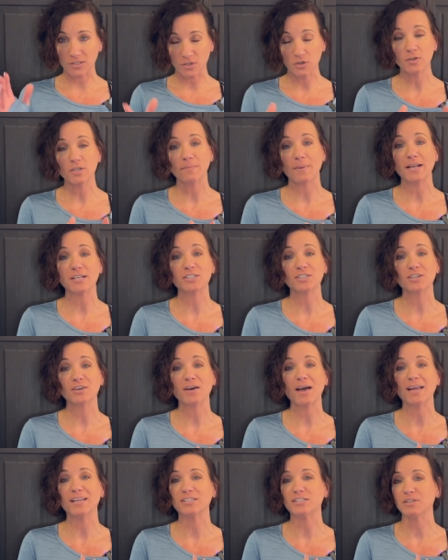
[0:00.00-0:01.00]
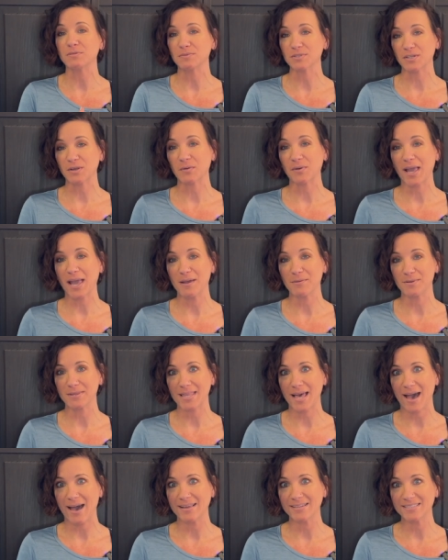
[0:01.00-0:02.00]
two-dimensional, and she was okay with
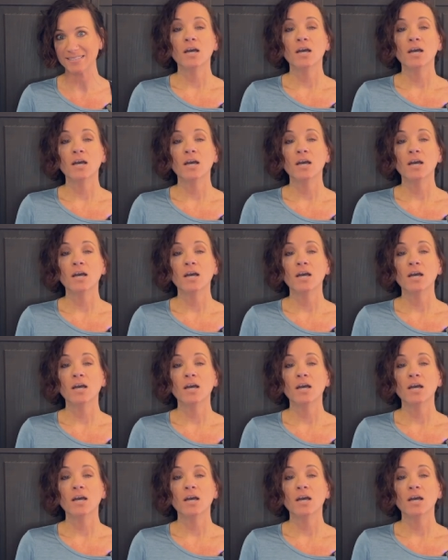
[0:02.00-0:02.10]
that.